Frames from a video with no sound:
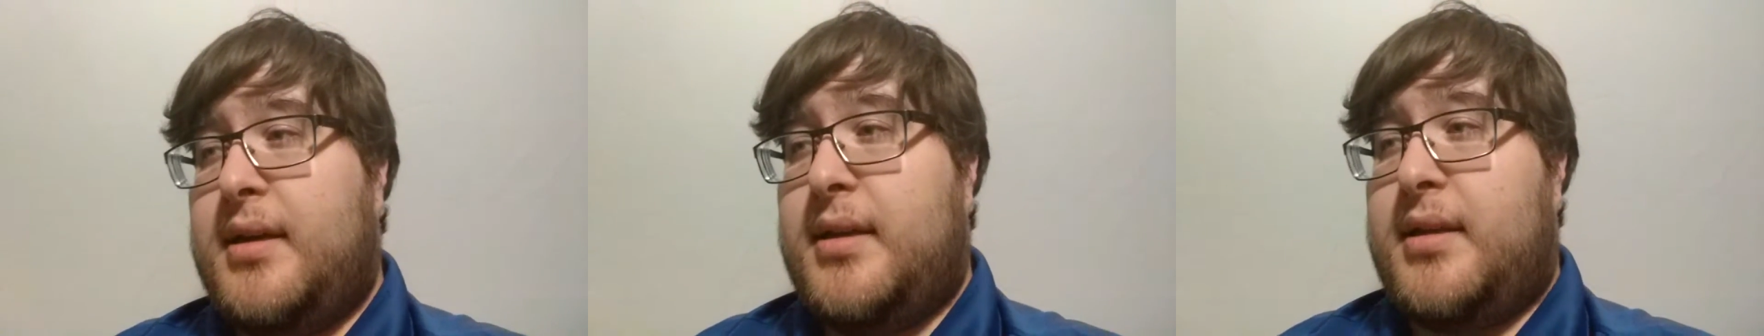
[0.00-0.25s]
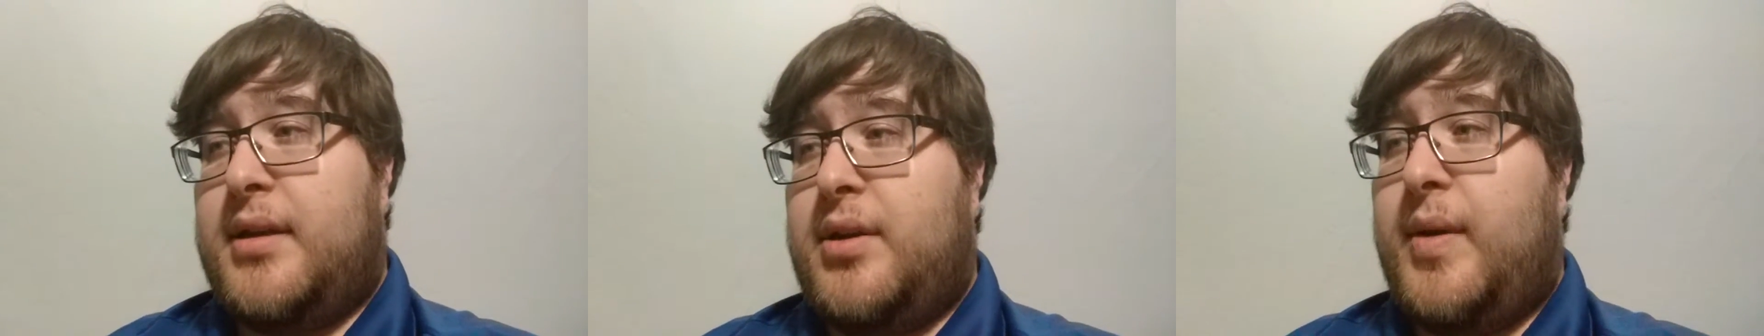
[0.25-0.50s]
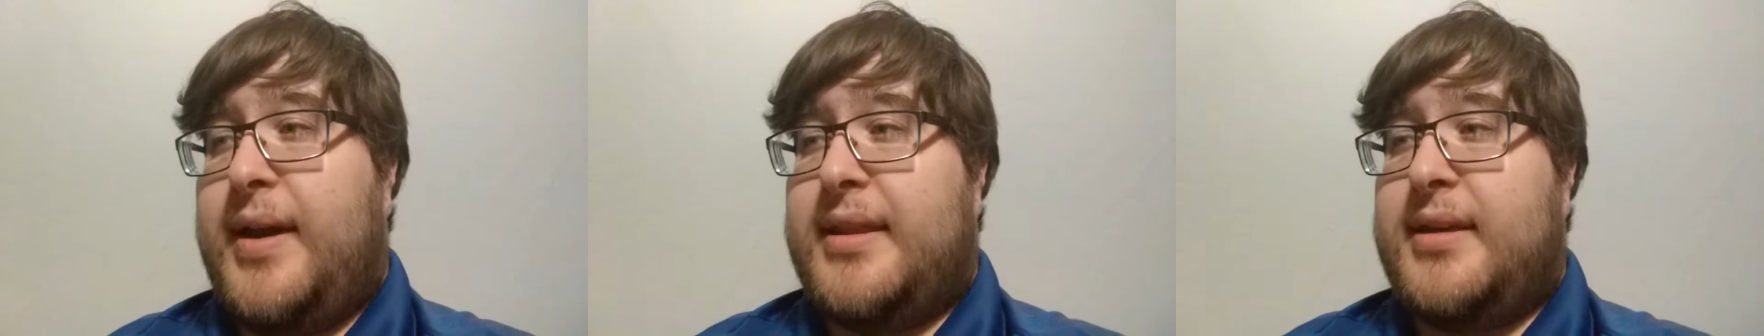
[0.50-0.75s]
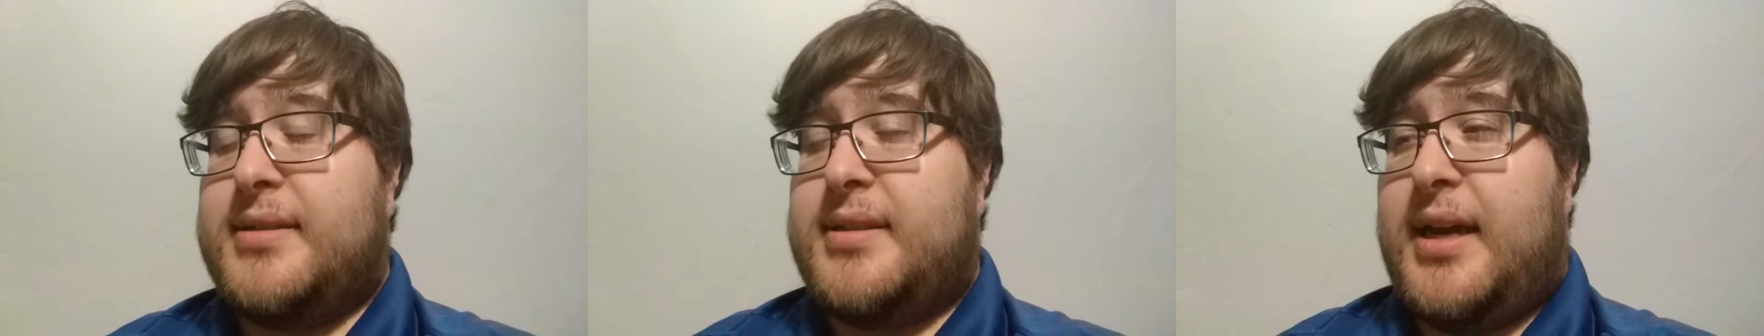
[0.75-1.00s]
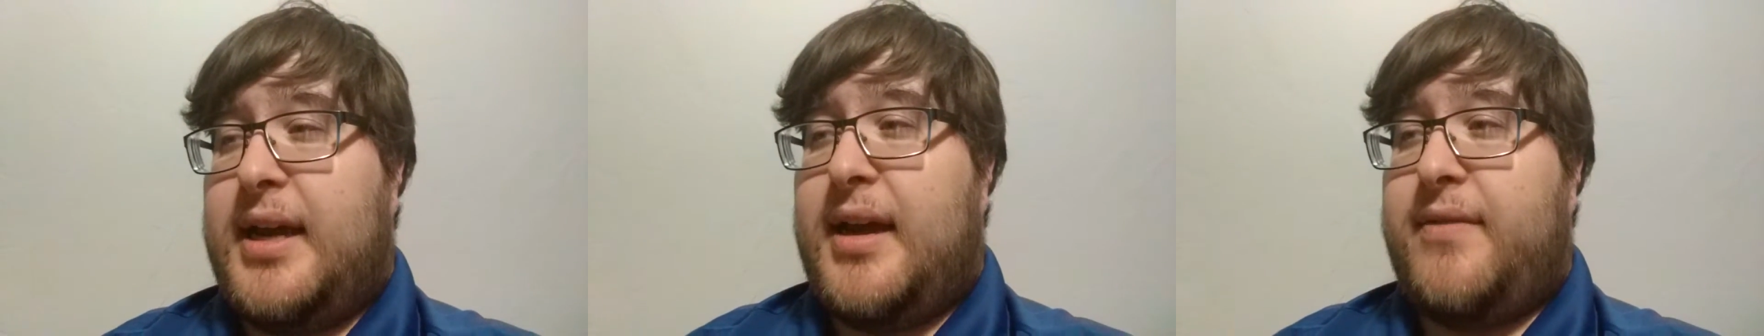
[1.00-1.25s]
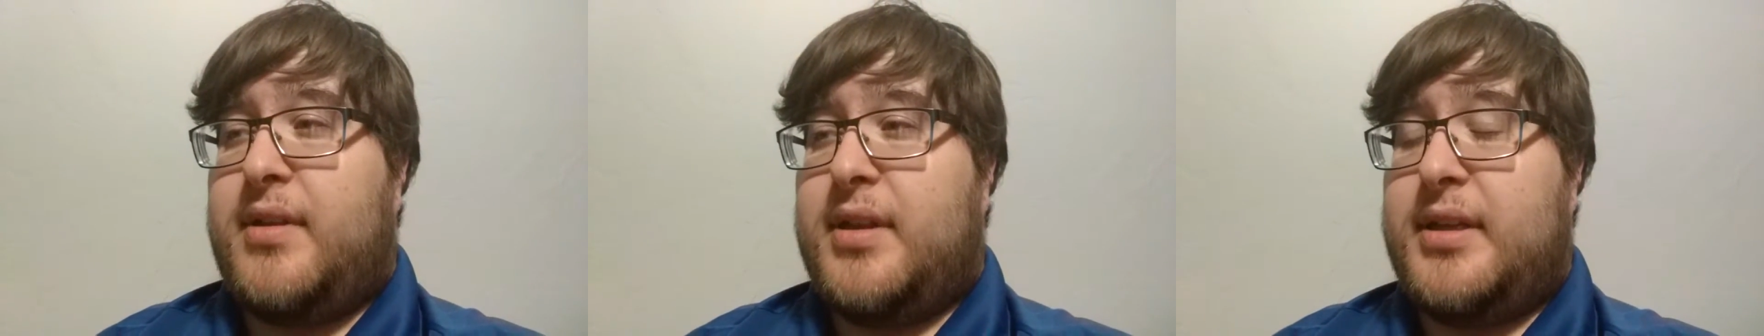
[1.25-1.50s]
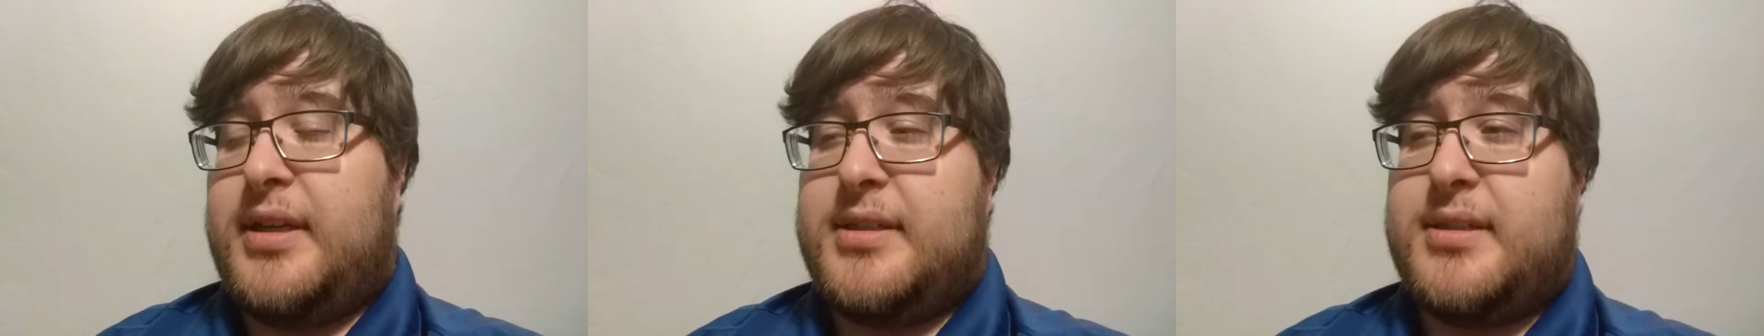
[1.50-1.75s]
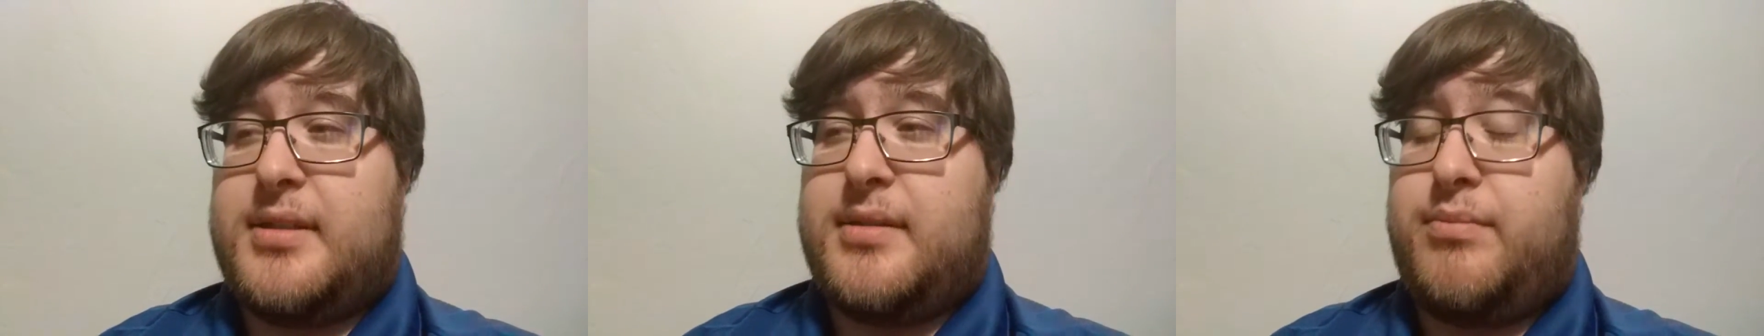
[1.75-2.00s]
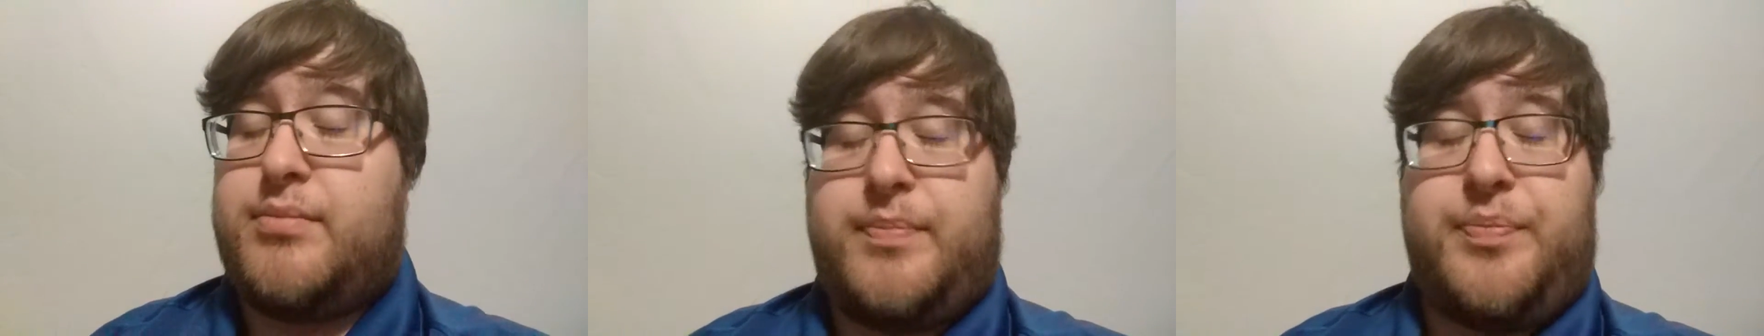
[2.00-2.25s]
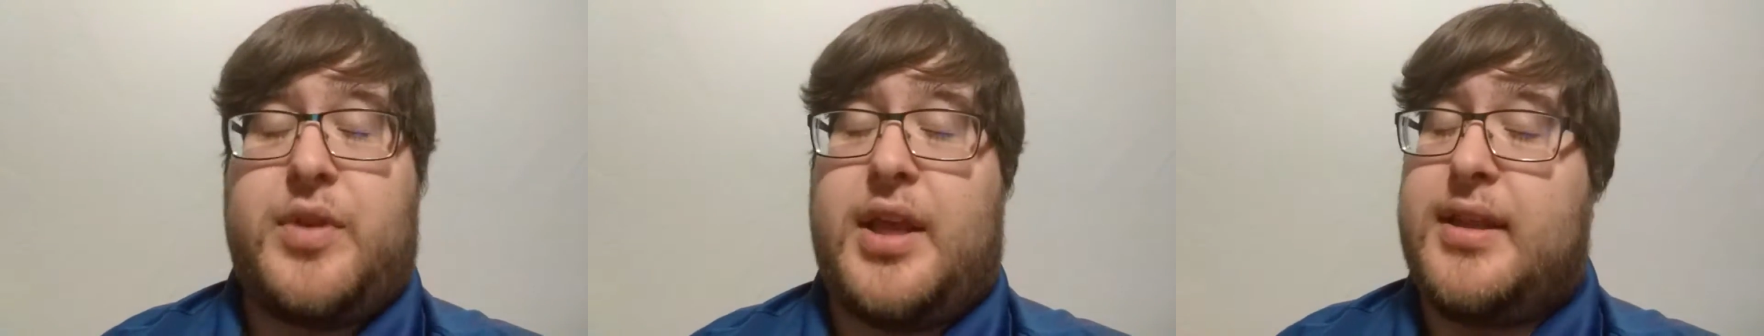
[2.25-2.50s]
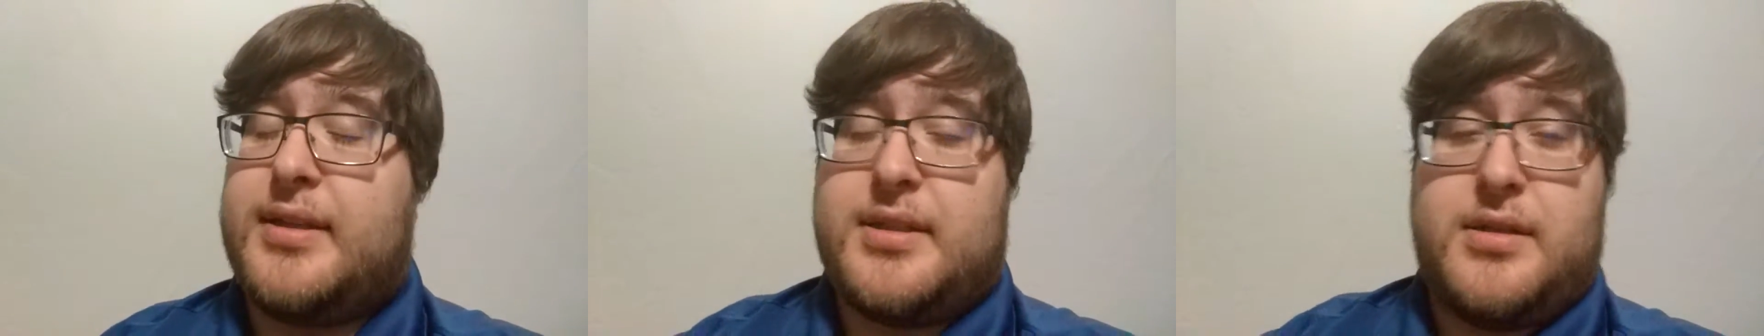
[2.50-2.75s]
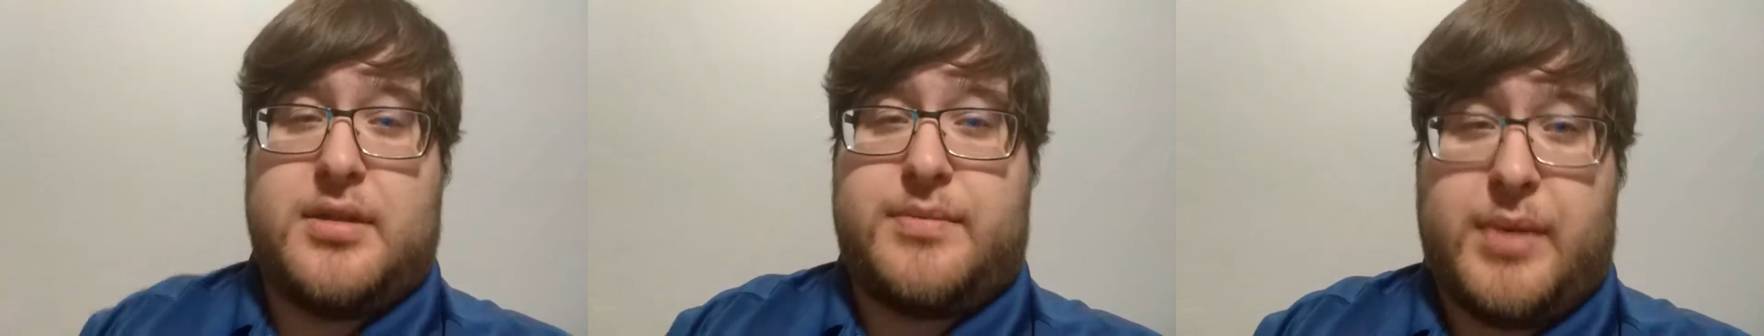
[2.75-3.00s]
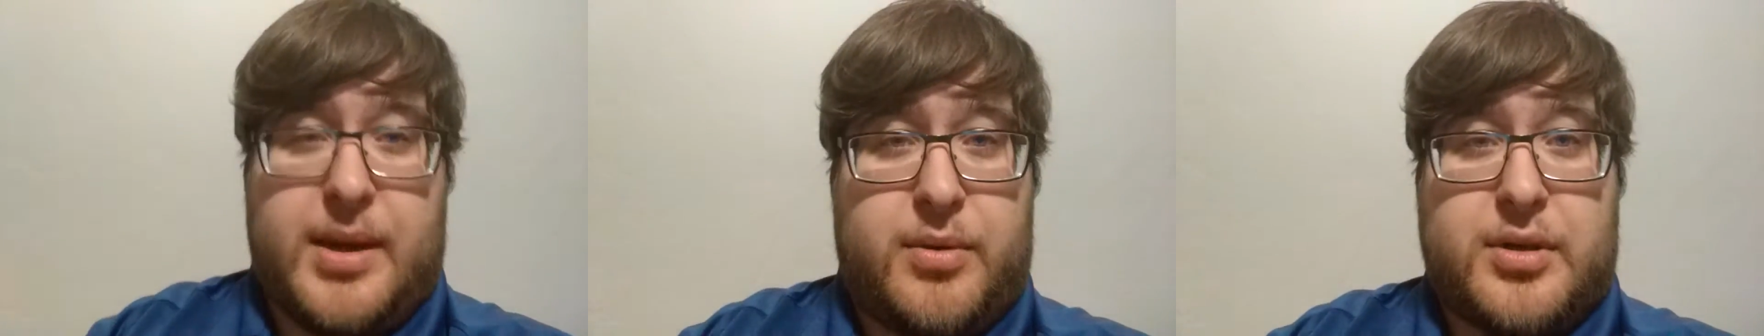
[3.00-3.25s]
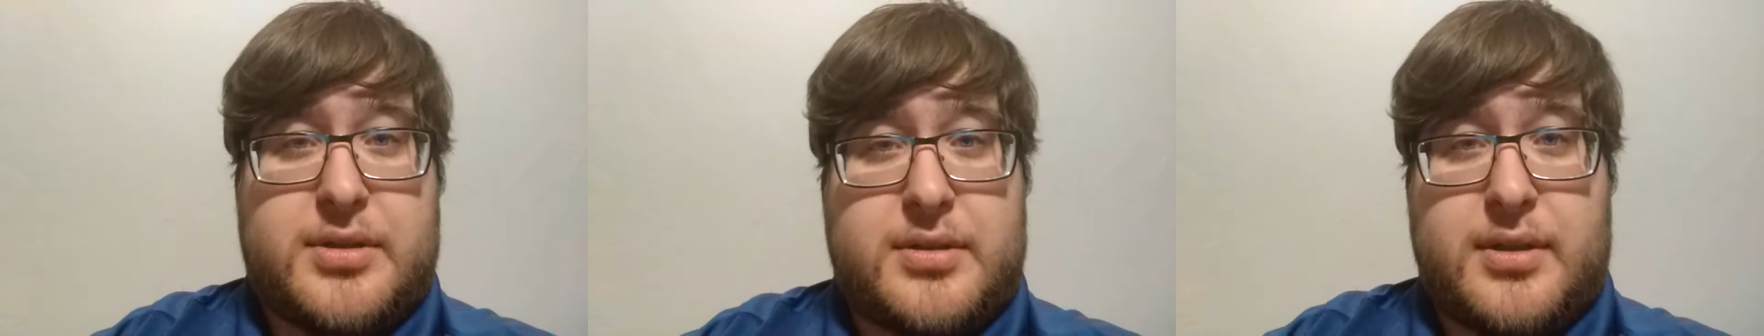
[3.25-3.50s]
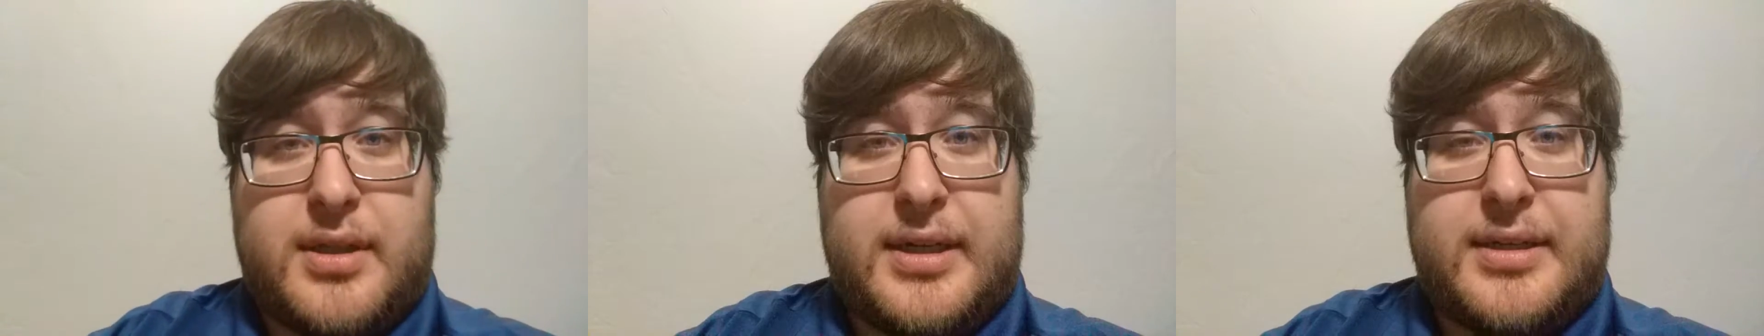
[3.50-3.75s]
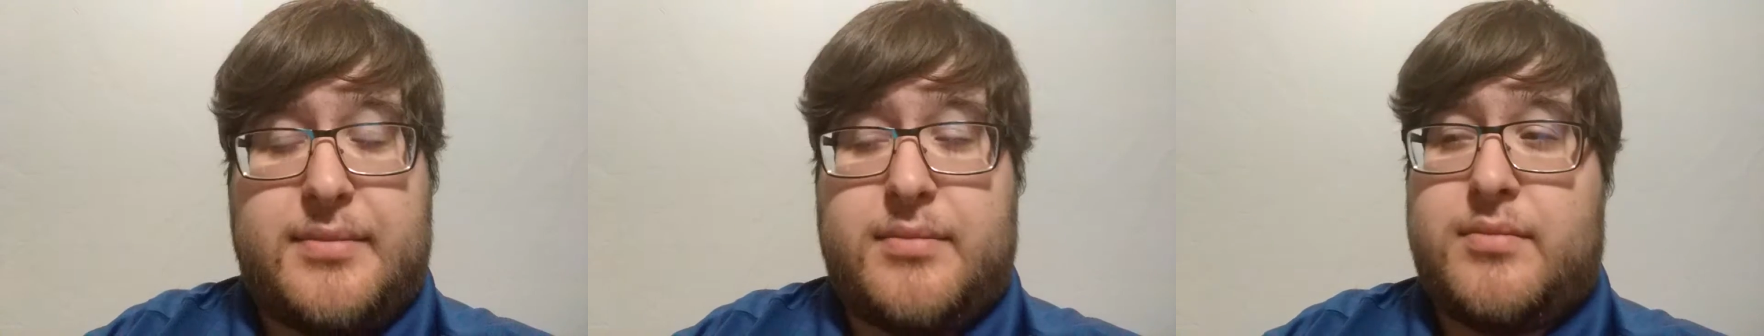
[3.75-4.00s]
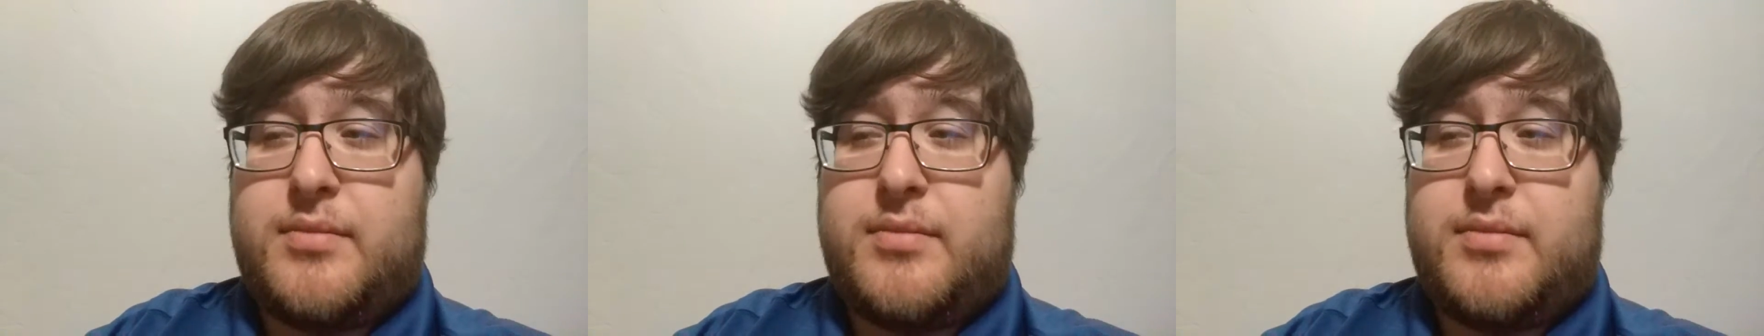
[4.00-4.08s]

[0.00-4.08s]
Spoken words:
The new atheist I have the least, and this is just my personal thing.